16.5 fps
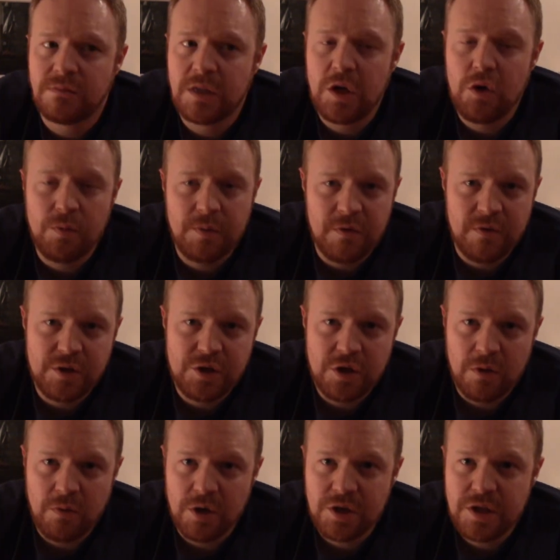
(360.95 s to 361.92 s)
I hope you've
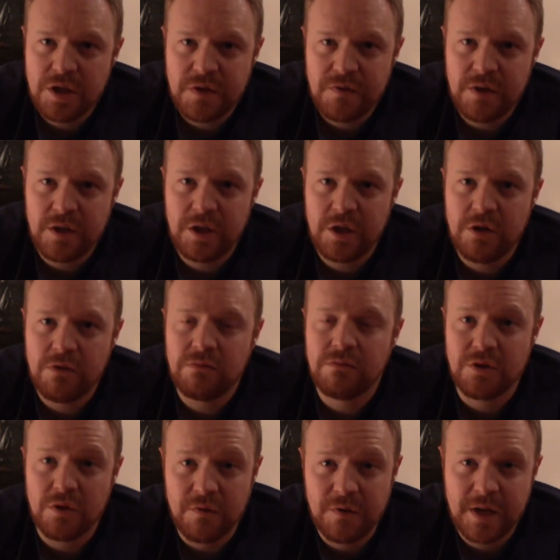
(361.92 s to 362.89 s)
enjoyed watching this video.
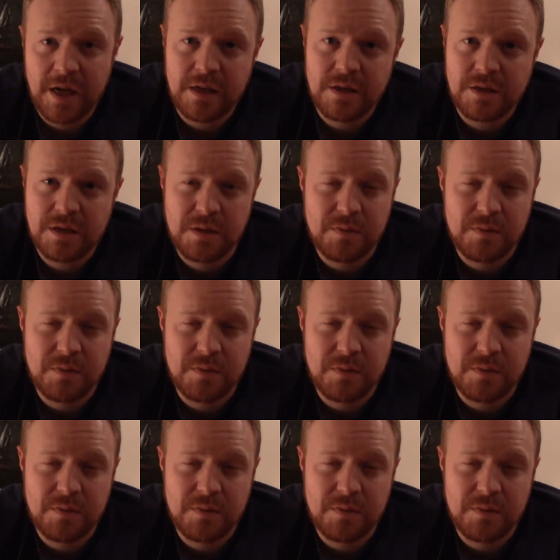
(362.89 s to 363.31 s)
Don't forget to